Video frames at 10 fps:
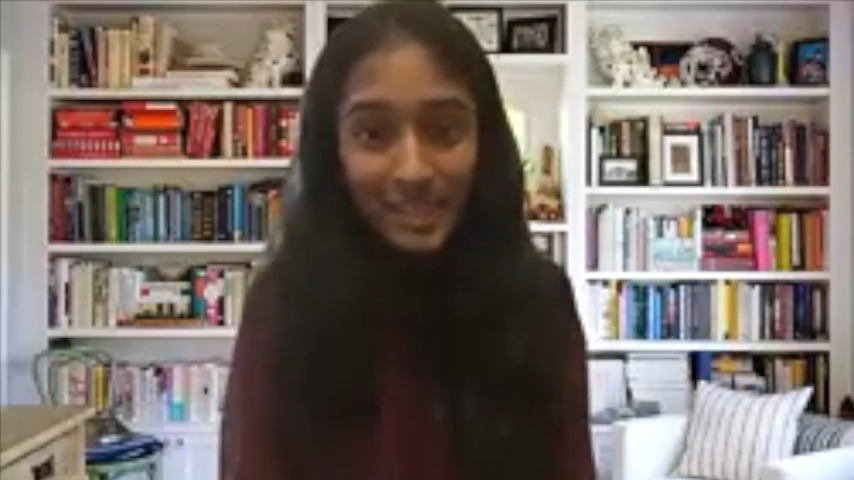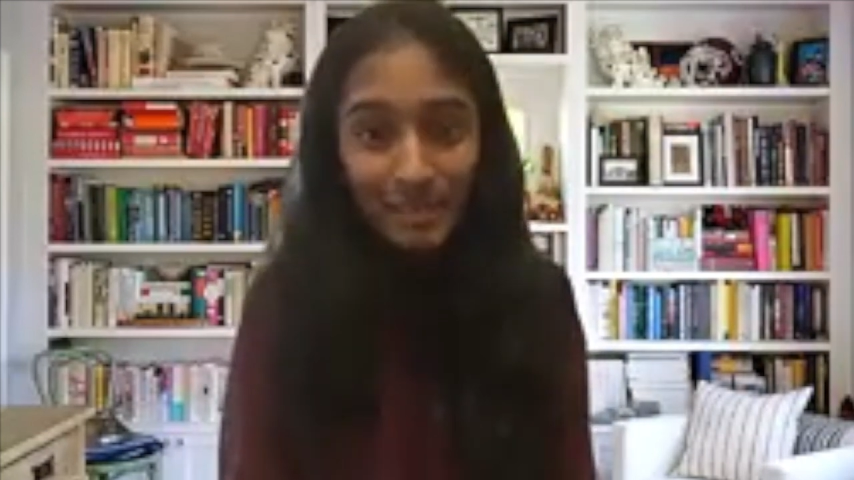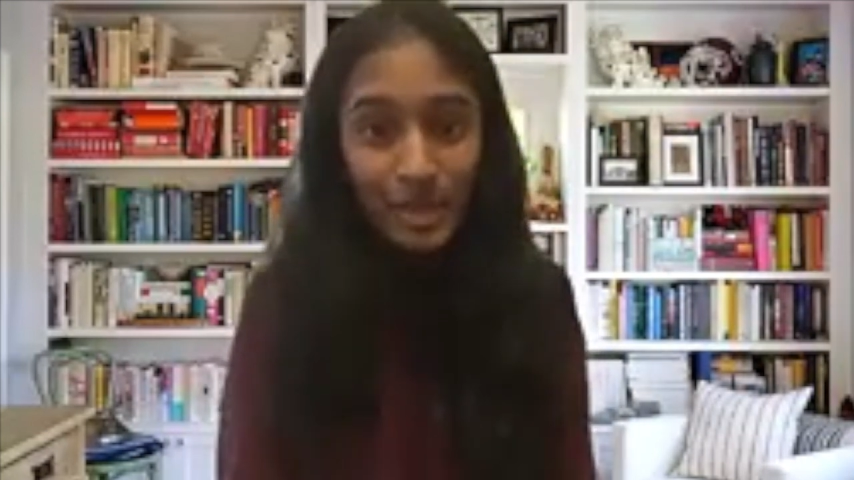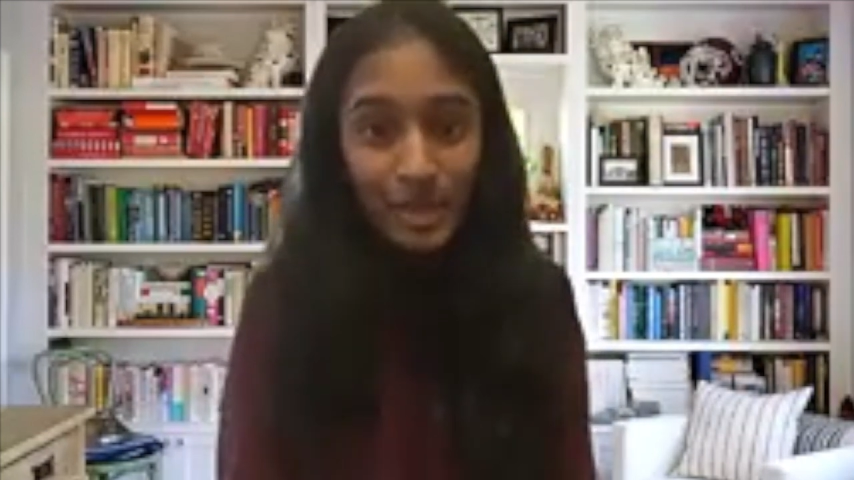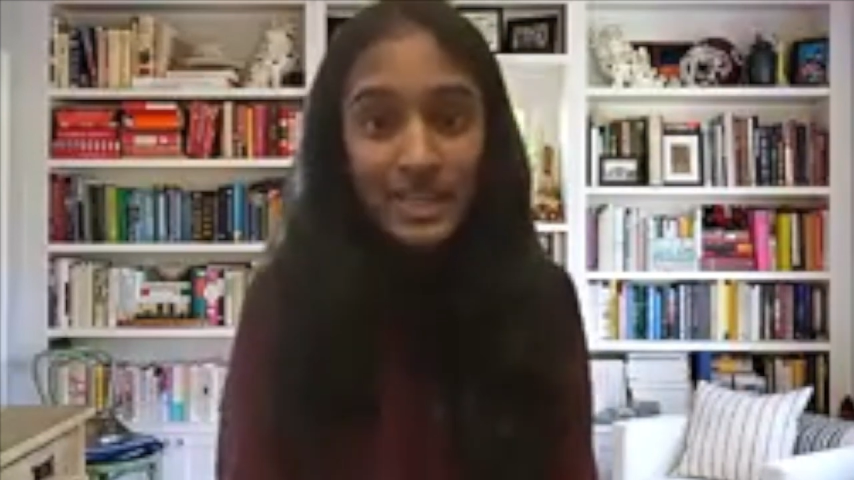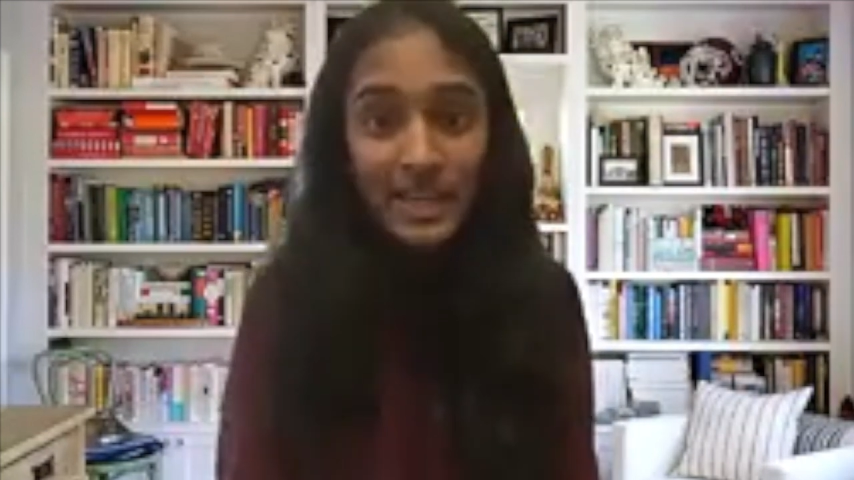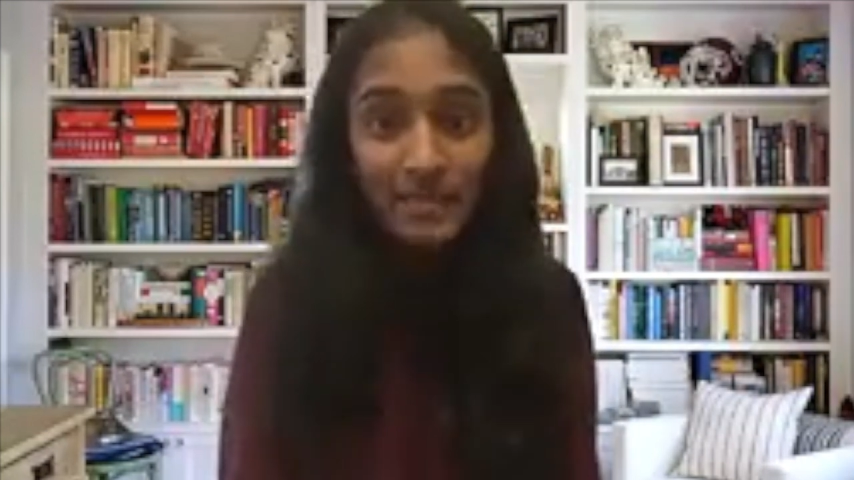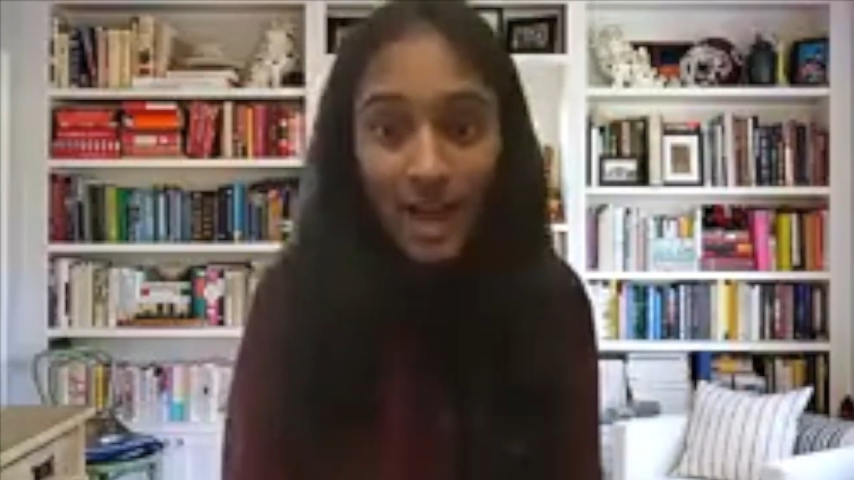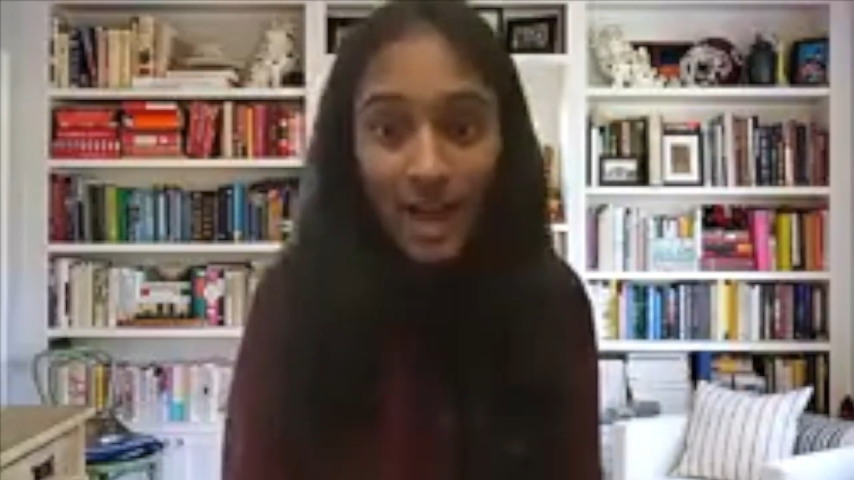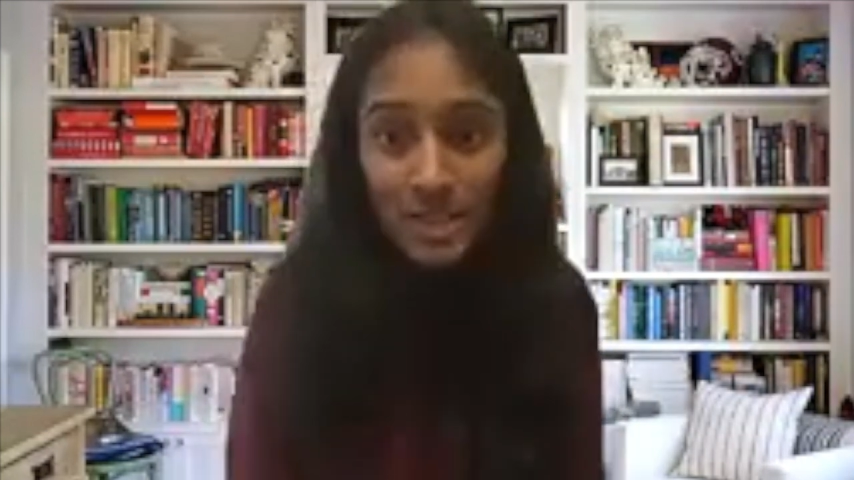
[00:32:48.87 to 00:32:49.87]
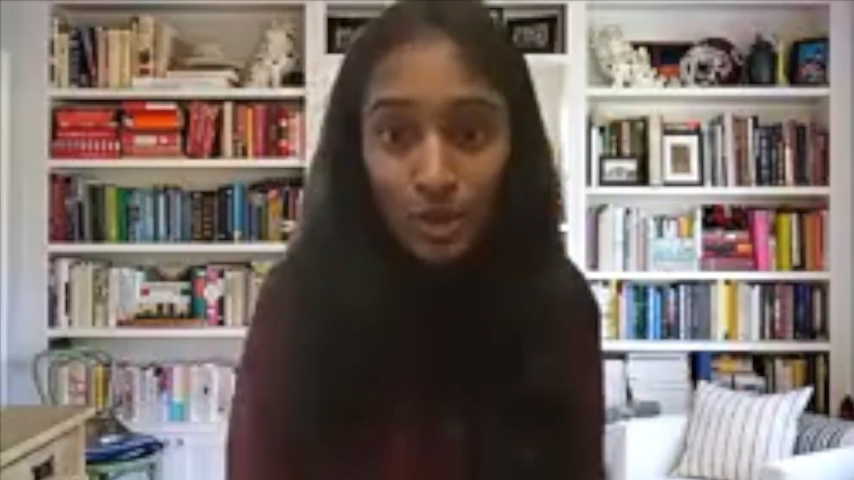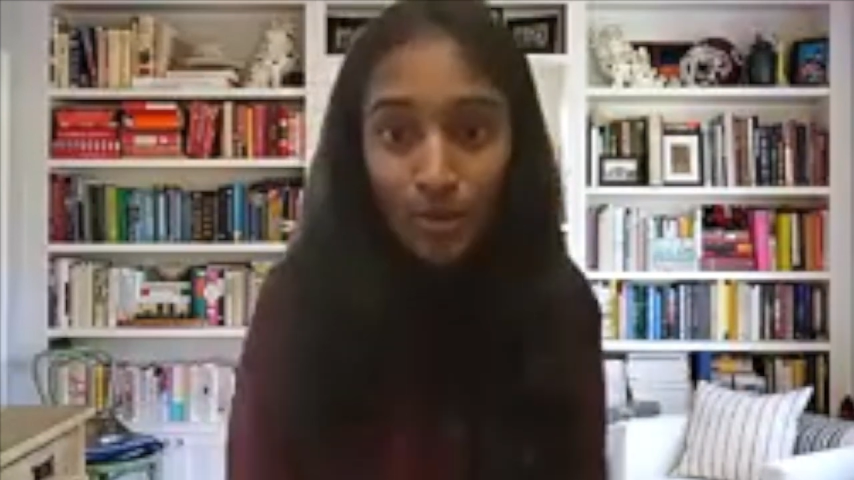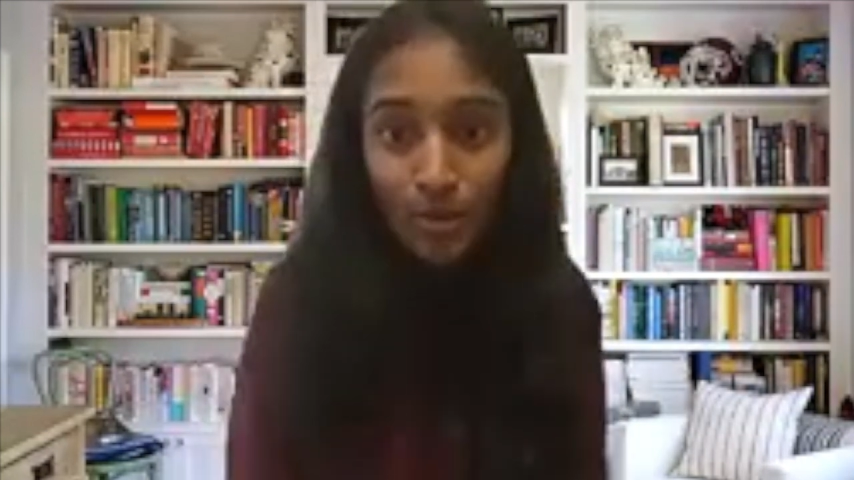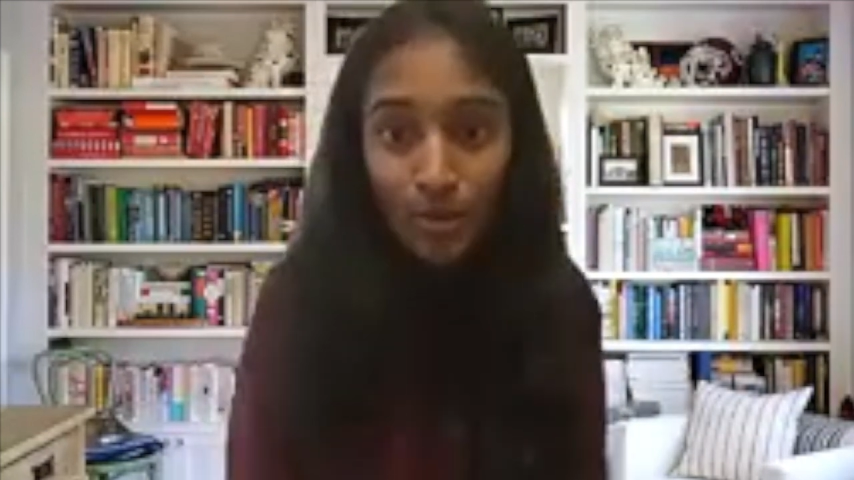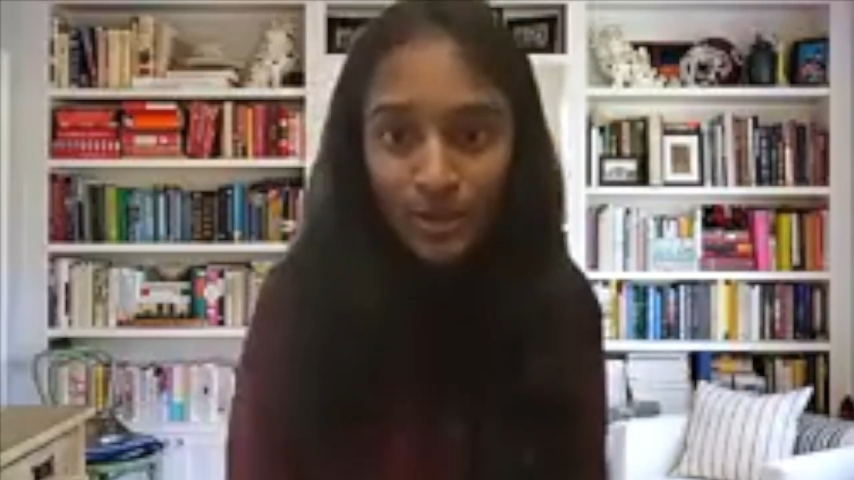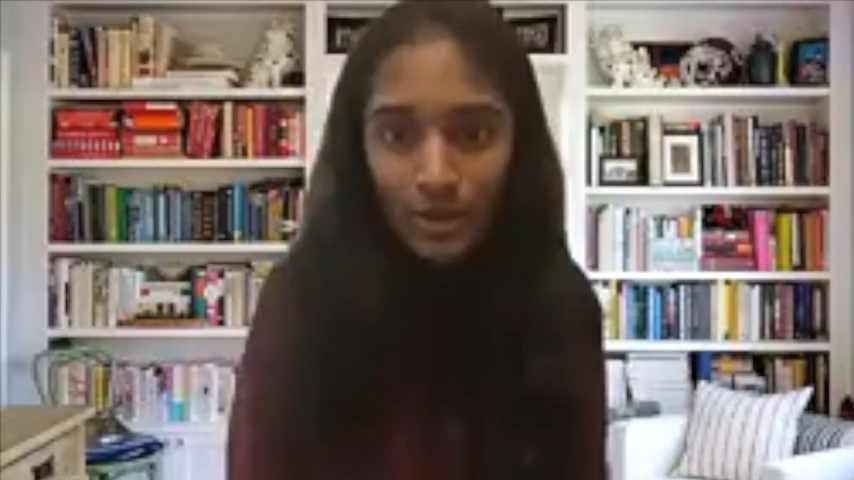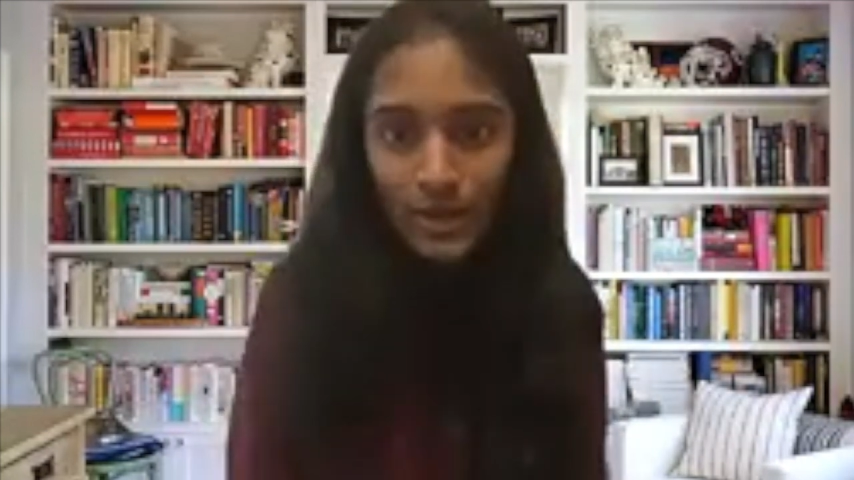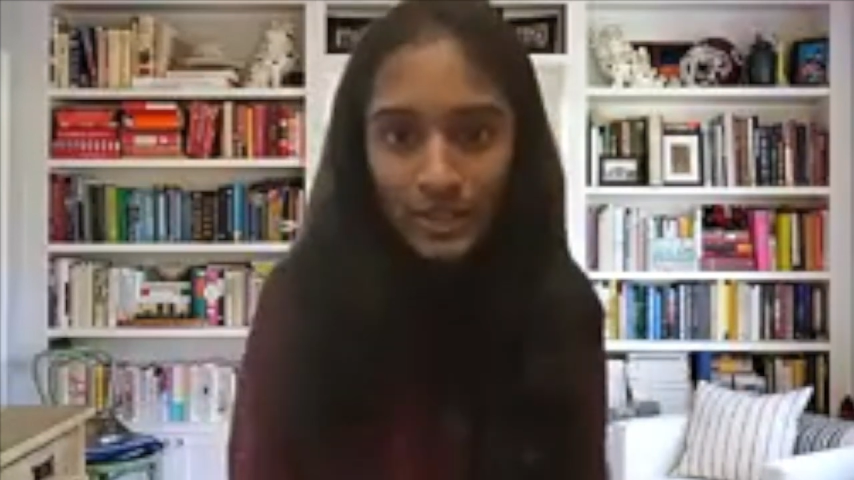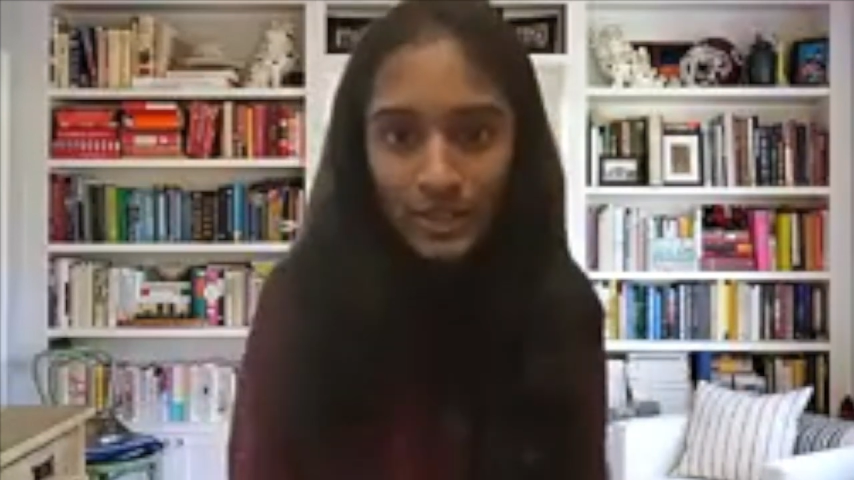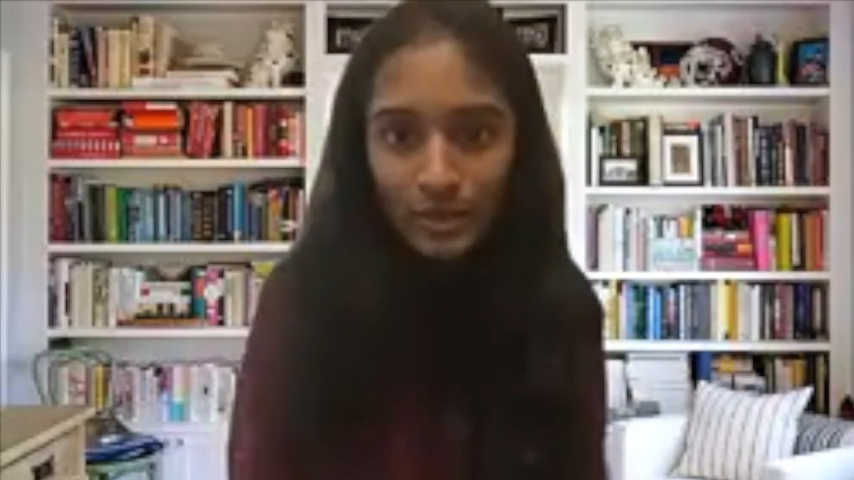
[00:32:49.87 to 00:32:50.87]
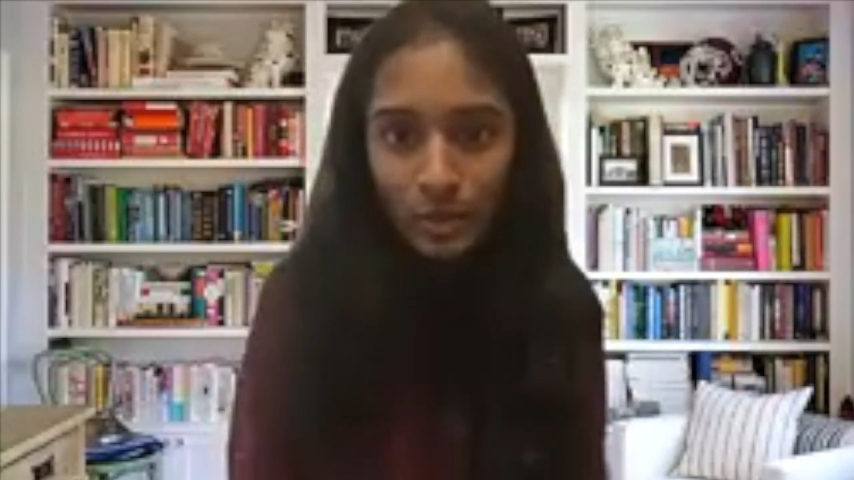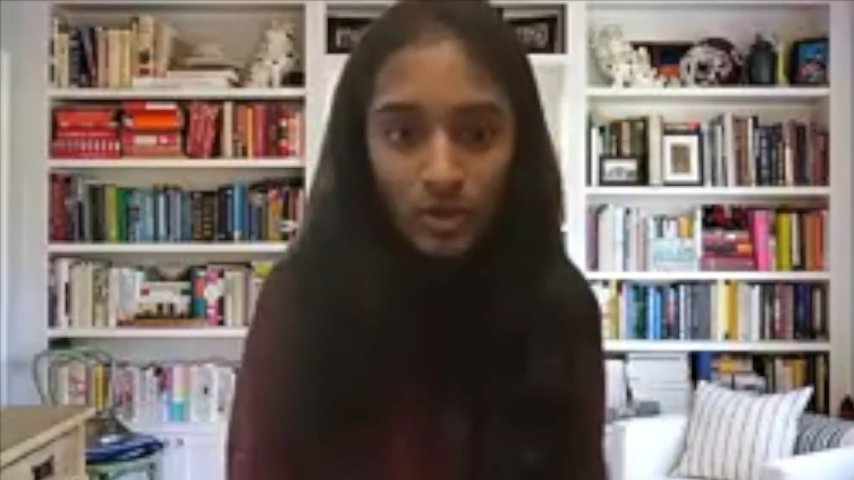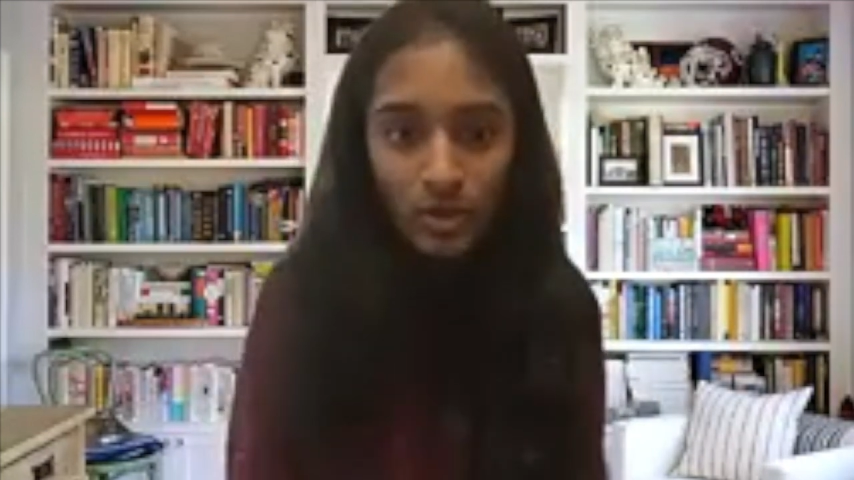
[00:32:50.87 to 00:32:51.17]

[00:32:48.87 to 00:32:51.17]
Because like if I ask you about in your interview,